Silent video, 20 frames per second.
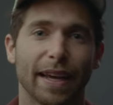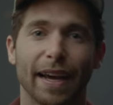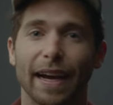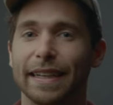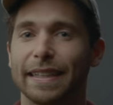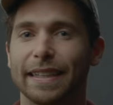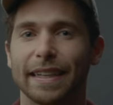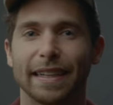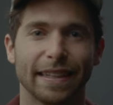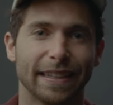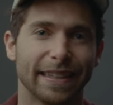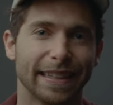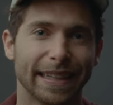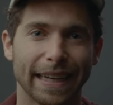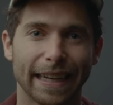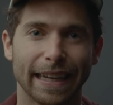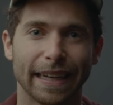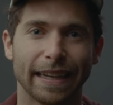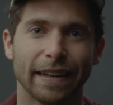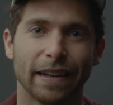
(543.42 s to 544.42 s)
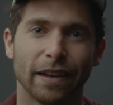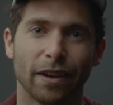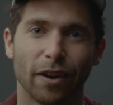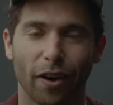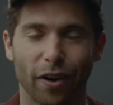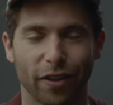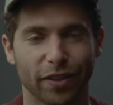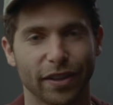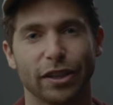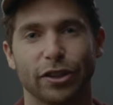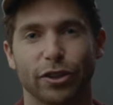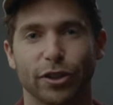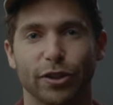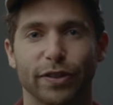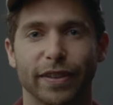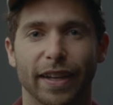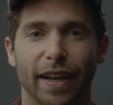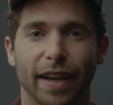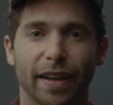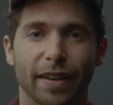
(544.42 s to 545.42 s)
that I didn't need on this
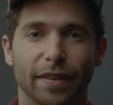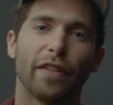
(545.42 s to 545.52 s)
shoot day.